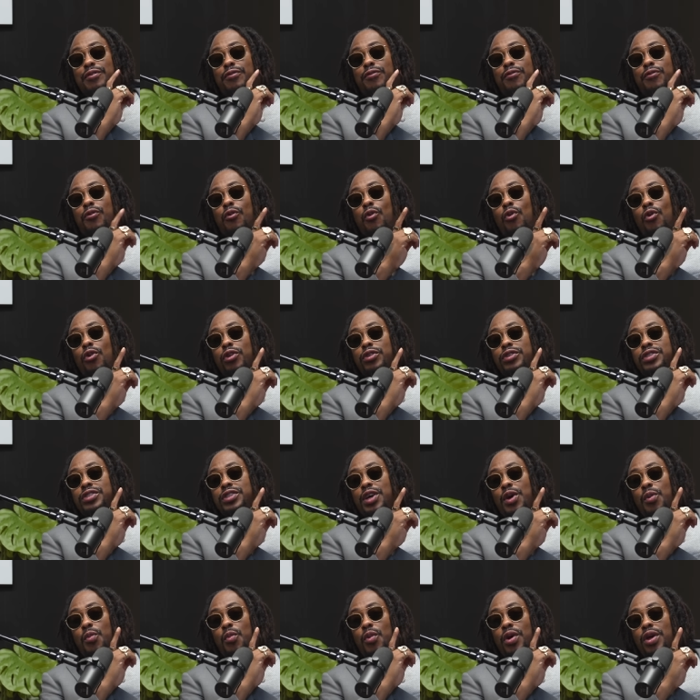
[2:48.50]
for
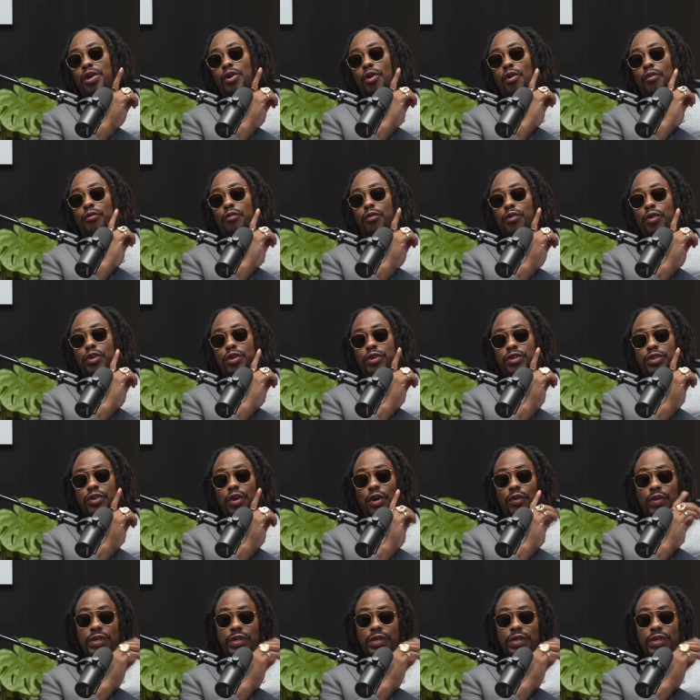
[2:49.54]
someone or for her?